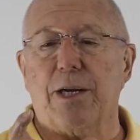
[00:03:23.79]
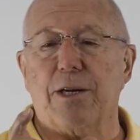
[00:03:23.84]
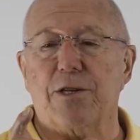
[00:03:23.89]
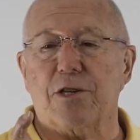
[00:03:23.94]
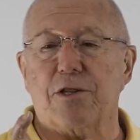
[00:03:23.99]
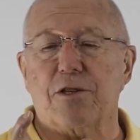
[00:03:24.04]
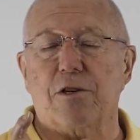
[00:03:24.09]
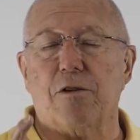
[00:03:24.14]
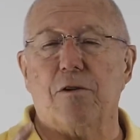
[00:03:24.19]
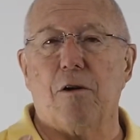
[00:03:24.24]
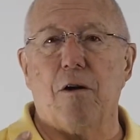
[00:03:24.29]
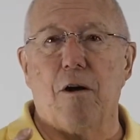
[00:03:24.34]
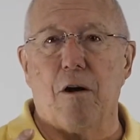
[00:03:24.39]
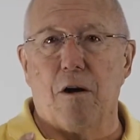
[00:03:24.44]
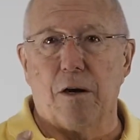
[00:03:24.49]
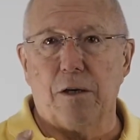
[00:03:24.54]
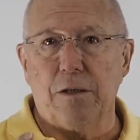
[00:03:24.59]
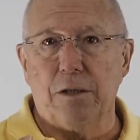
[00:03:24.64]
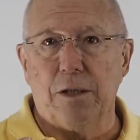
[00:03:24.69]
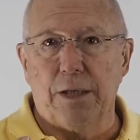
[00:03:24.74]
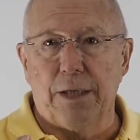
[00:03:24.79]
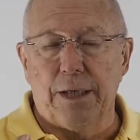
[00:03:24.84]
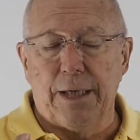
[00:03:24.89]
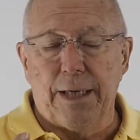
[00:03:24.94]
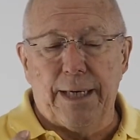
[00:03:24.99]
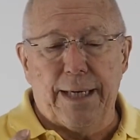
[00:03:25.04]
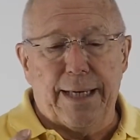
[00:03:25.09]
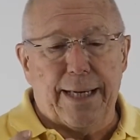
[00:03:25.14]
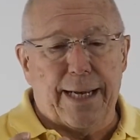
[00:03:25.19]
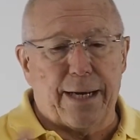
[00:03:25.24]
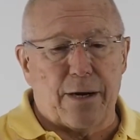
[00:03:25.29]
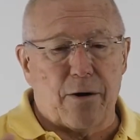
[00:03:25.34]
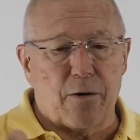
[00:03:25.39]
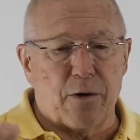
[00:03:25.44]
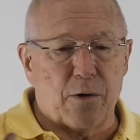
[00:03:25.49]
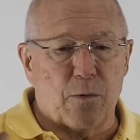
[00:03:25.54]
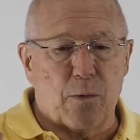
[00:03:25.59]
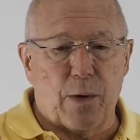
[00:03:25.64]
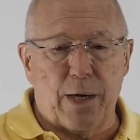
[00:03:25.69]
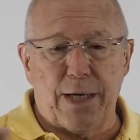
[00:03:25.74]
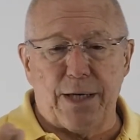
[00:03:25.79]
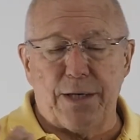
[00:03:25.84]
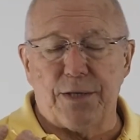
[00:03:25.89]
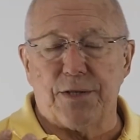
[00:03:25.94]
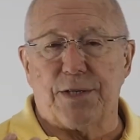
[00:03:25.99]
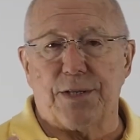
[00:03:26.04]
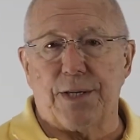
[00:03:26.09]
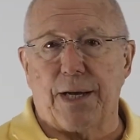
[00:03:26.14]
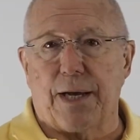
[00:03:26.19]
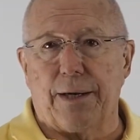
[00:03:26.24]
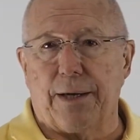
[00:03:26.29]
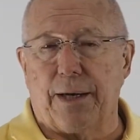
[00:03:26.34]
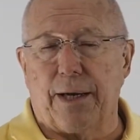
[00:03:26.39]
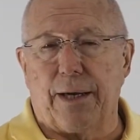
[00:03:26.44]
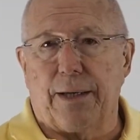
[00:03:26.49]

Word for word: inches long, and it only weighs a,